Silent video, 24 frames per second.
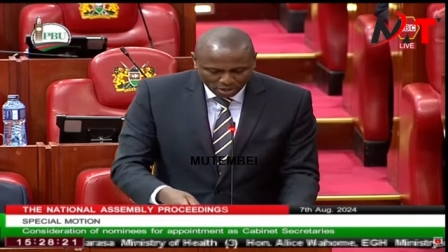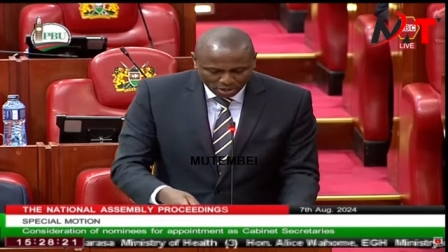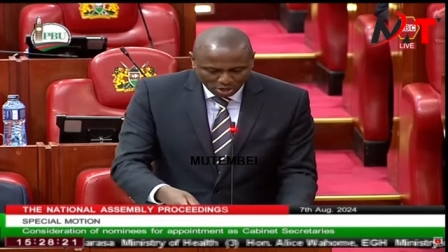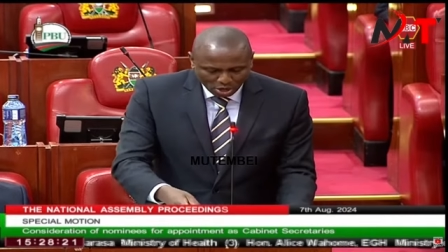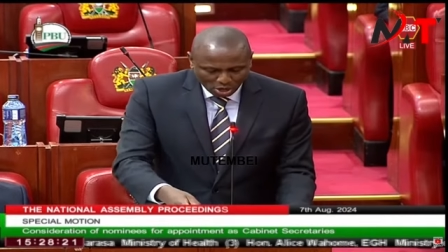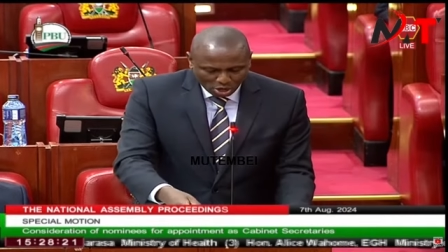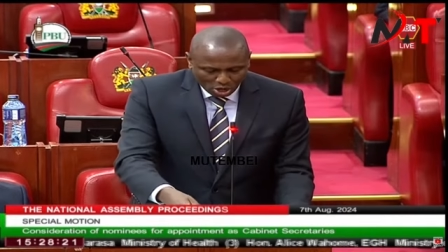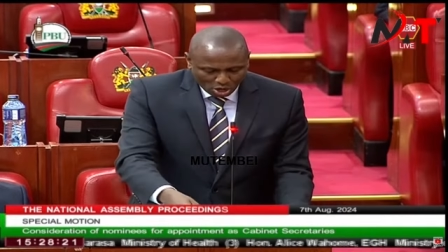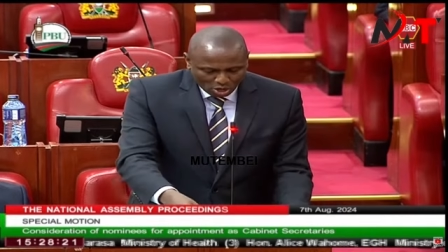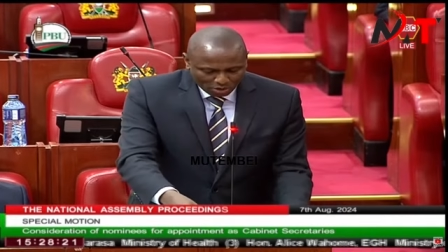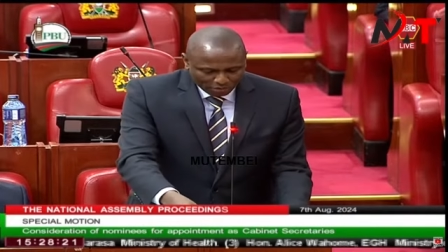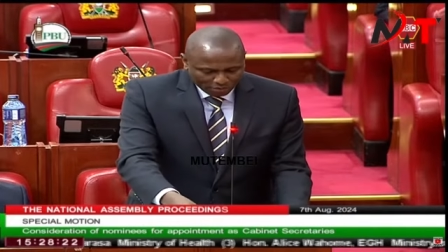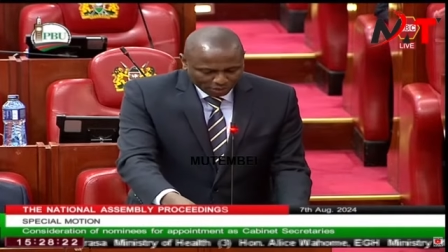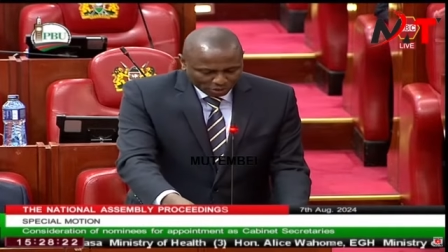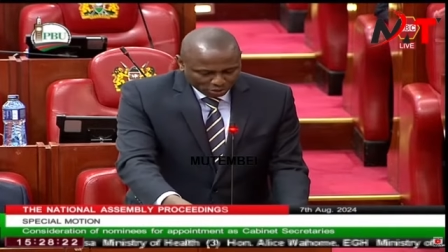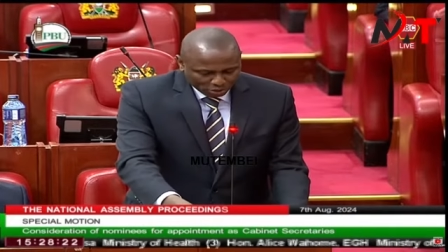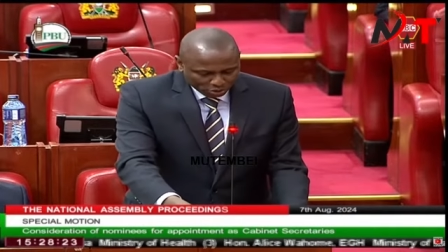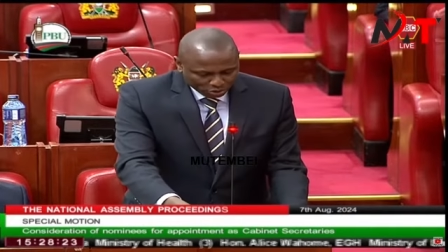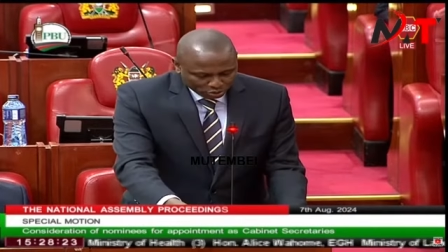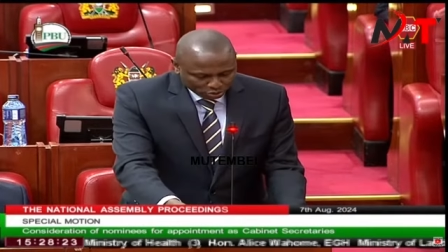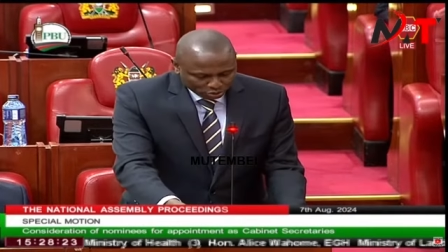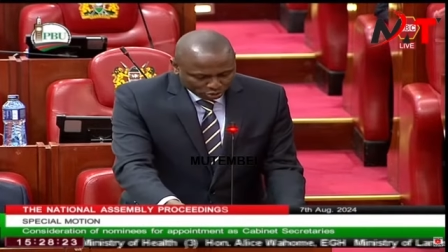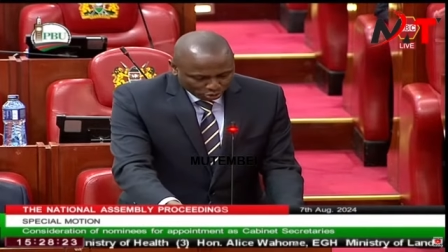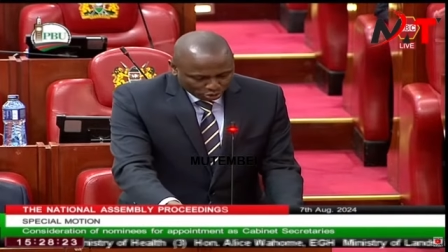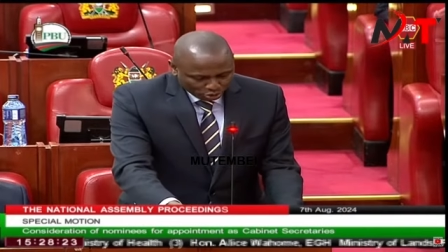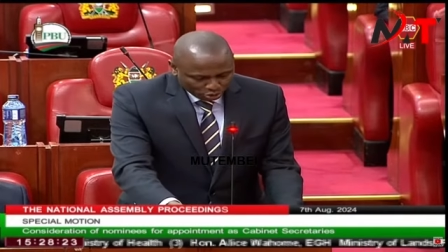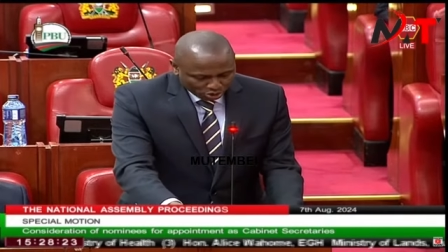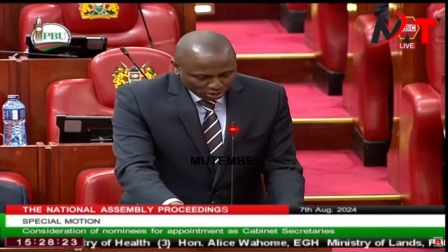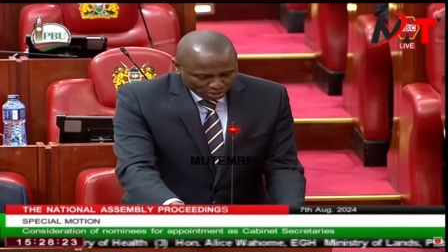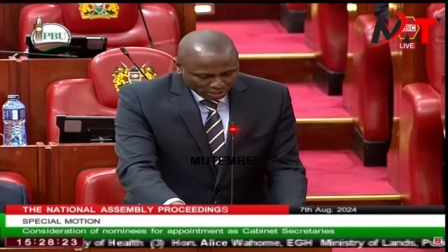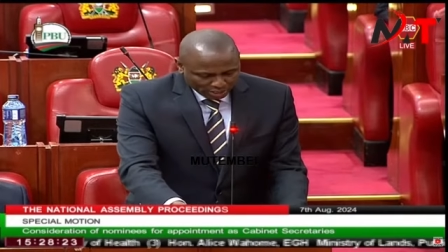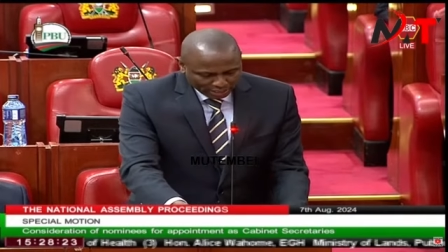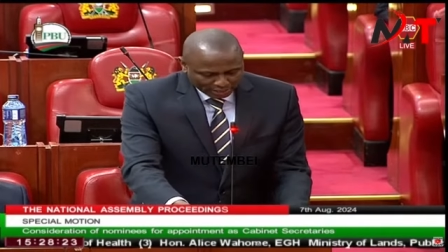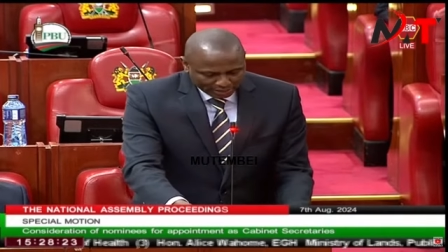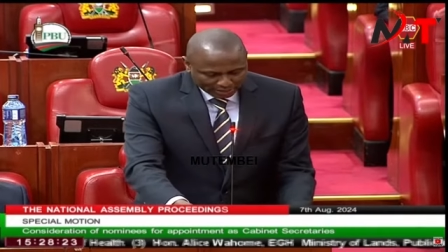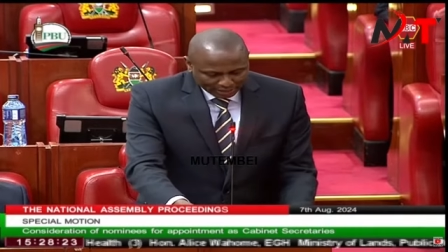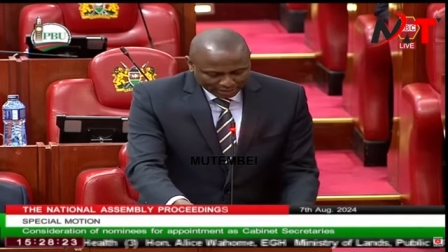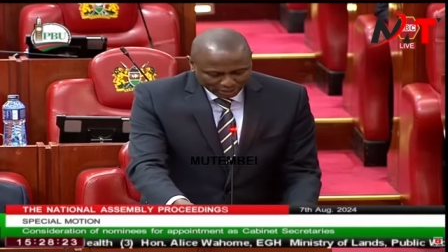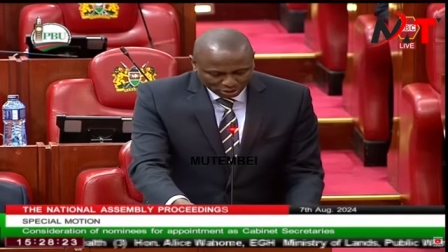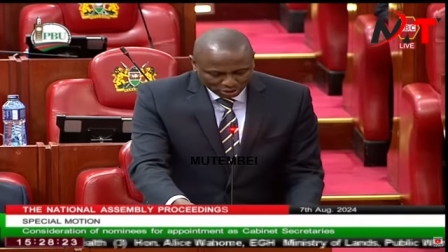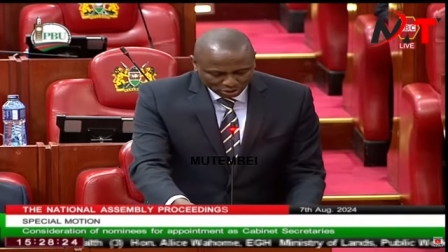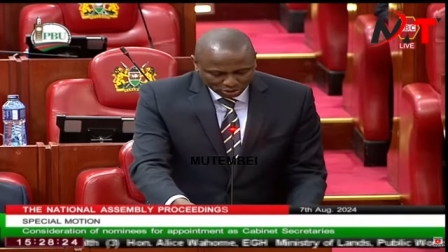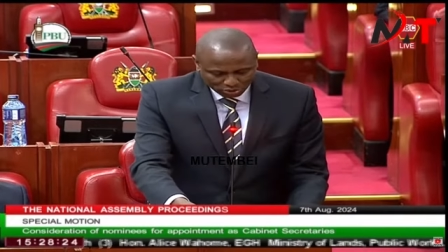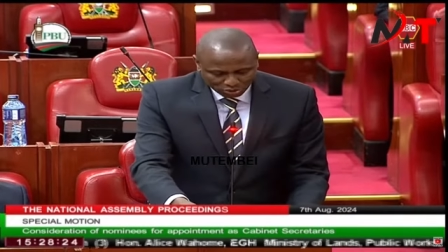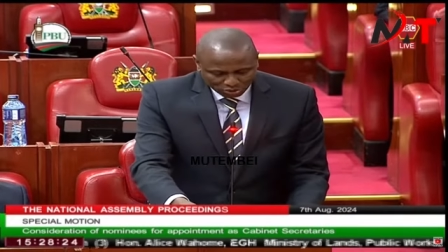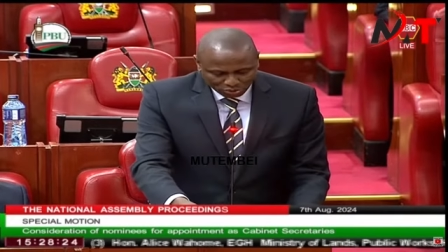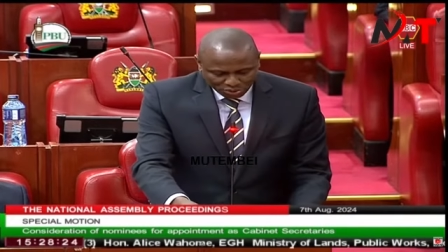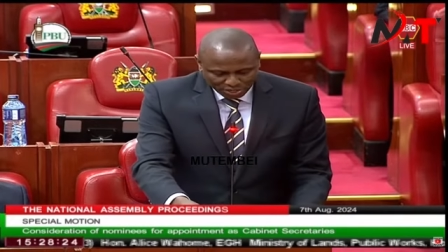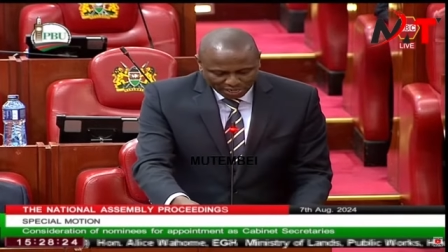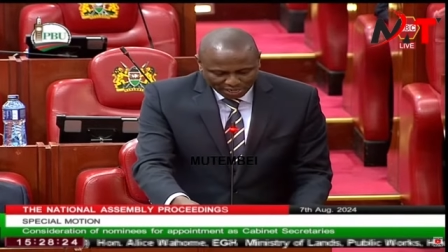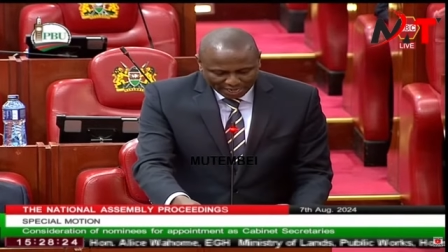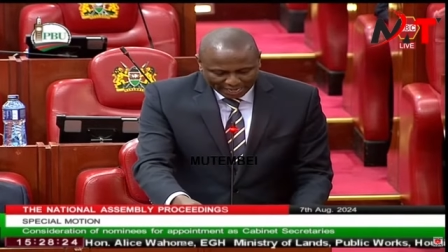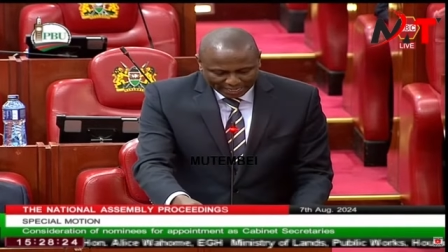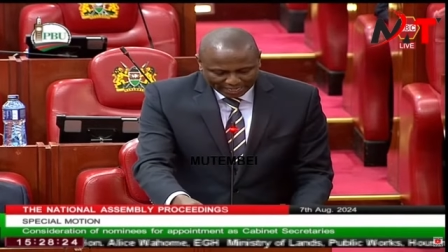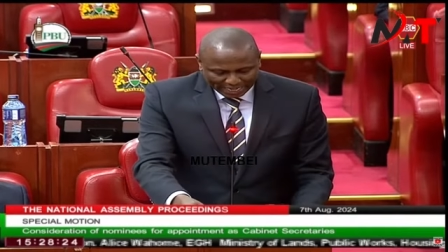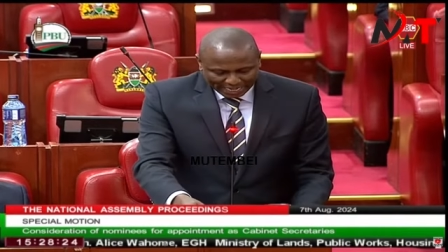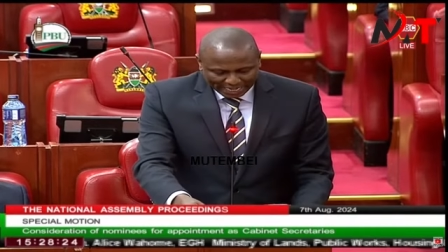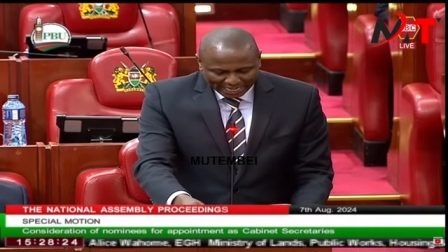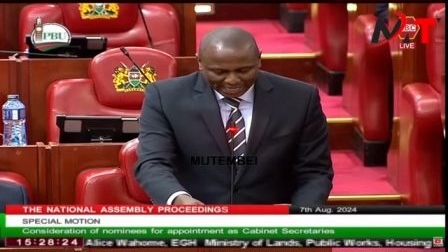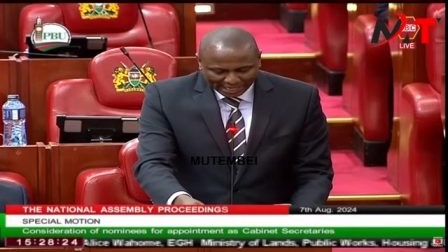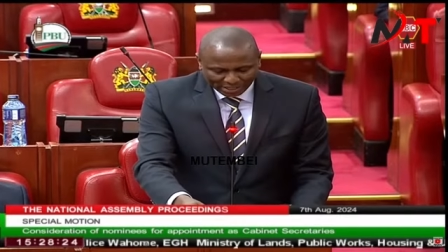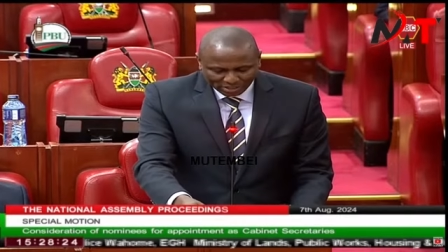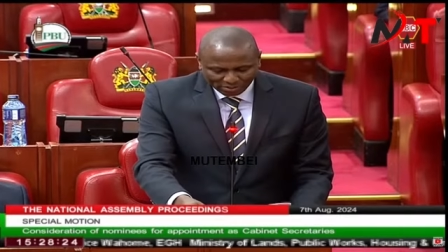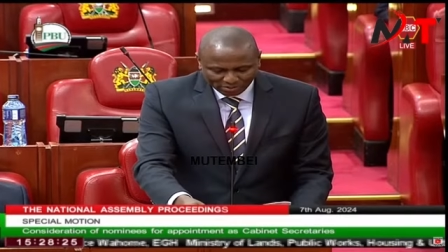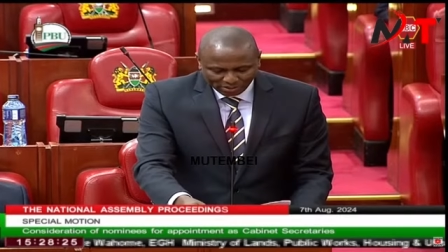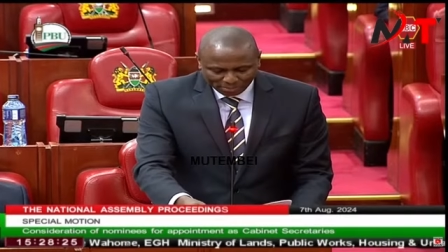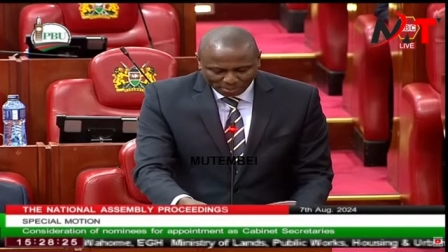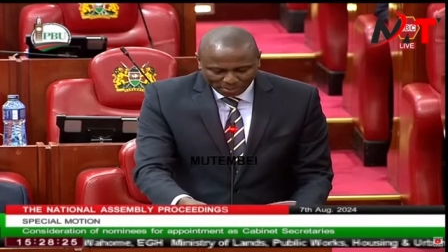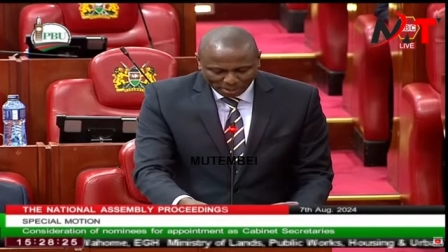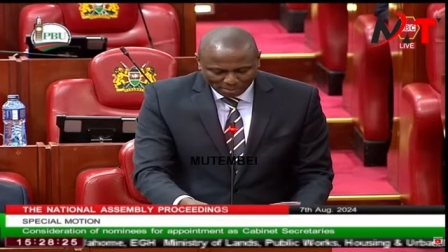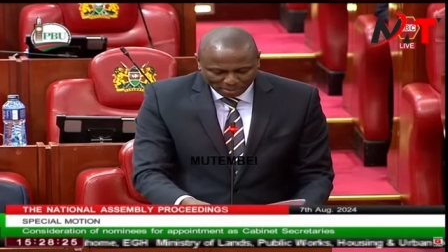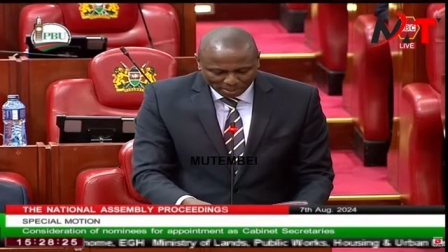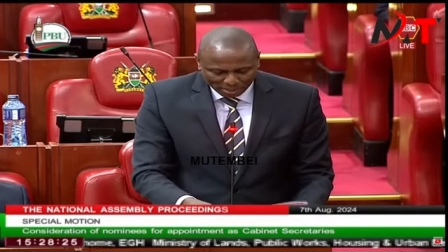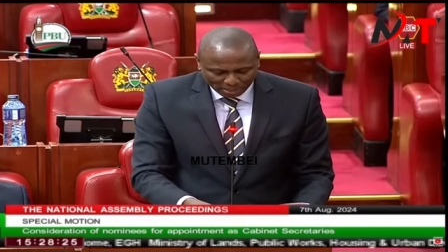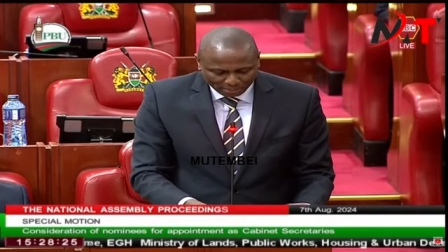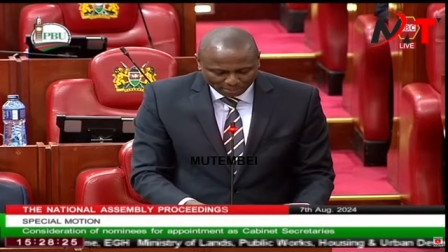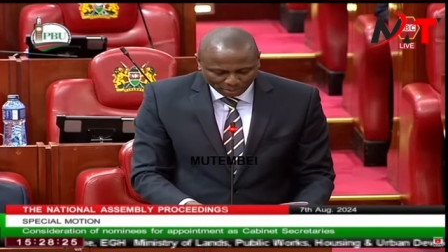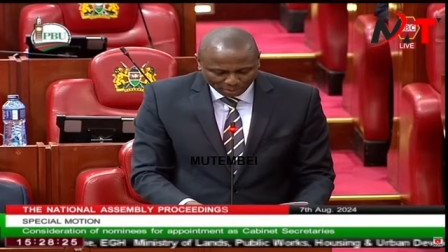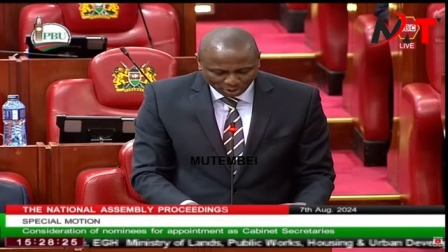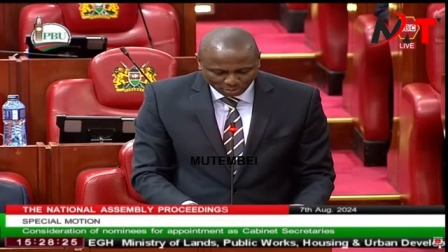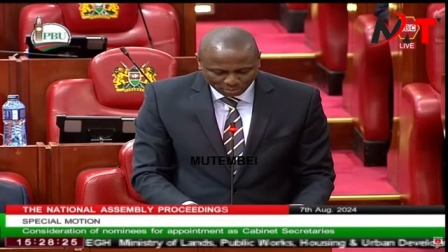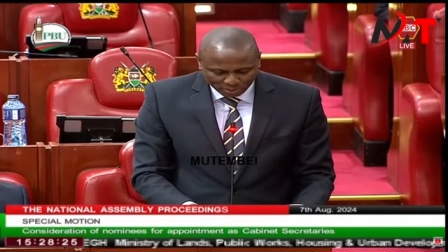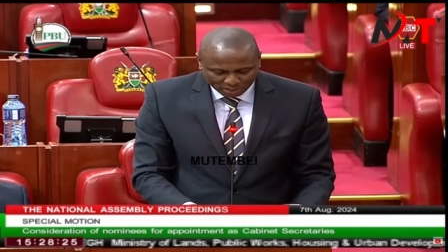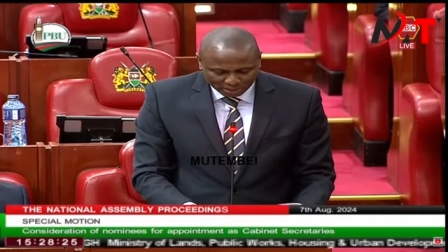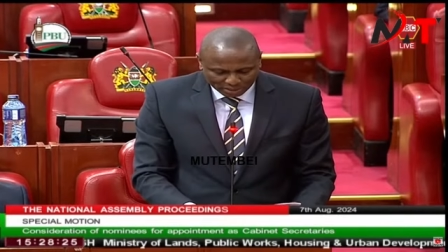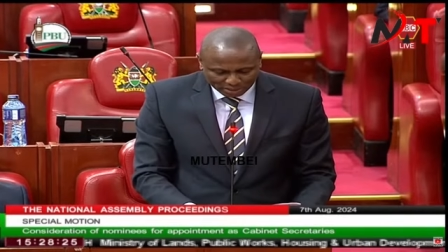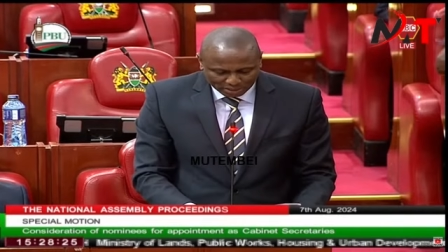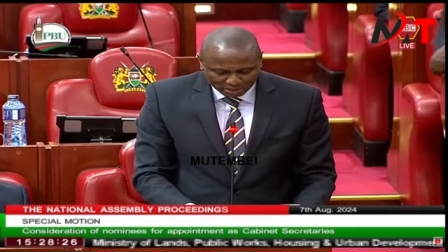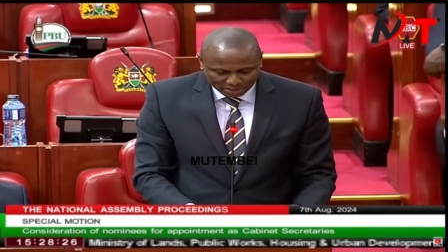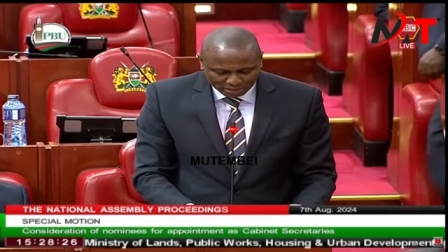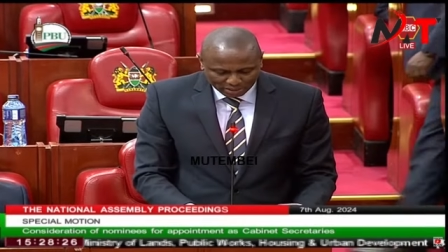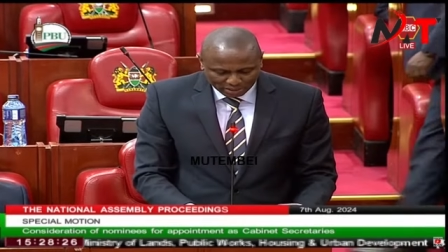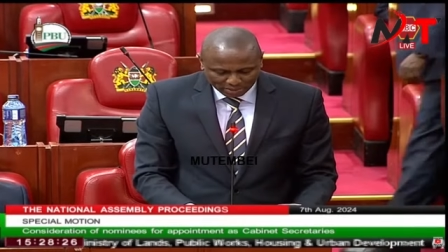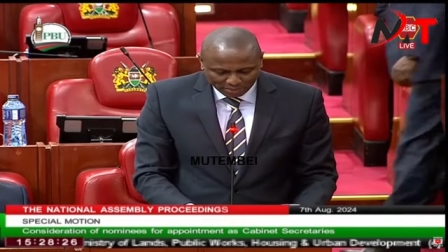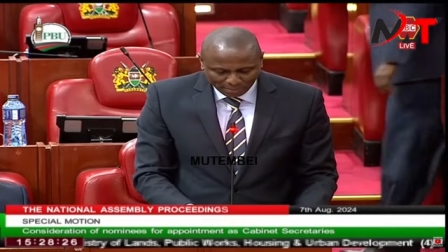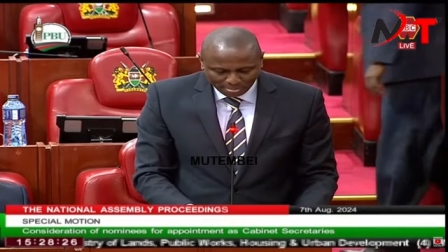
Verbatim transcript: of the Constitution and Sections 3 and 8 of the Public Appointments